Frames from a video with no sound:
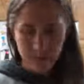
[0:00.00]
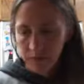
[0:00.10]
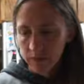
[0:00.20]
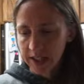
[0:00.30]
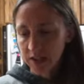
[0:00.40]

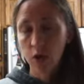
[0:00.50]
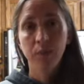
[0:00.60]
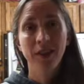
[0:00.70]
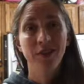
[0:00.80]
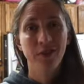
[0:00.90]
let's
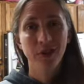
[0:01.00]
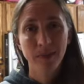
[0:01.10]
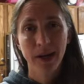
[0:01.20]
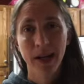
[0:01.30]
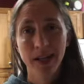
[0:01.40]
open 30
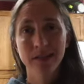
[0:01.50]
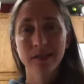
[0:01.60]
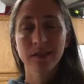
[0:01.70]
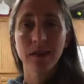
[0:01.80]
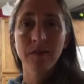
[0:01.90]

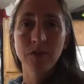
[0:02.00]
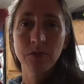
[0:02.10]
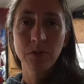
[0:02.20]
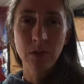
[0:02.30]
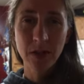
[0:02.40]
packs of the
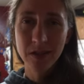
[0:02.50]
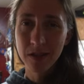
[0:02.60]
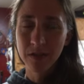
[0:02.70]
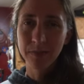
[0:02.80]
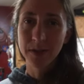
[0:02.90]
True Orange.
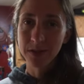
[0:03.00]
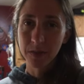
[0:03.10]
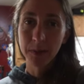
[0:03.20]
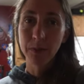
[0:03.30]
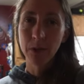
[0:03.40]
It's
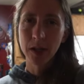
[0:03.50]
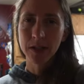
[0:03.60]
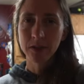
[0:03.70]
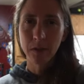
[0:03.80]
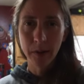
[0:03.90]
gonna be boring,
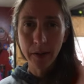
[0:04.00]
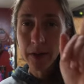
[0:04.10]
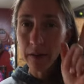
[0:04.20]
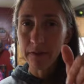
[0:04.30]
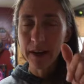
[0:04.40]
so we're probably
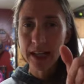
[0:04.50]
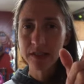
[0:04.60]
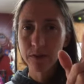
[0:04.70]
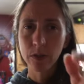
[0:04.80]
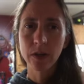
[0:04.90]
gonna
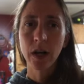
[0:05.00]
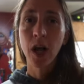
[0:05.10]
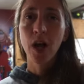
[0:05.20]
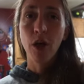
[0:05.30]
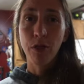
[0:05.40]
fast forward
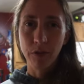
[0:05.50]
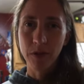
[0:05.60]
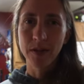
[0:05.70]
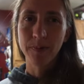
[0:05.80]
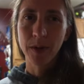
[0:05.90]
through
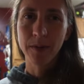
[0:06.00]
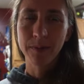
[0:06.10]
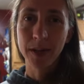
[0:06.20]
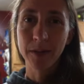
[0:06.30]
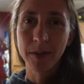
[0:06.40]
this part,
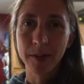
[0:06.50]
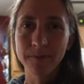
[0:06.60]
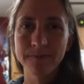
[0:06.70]
but here we go.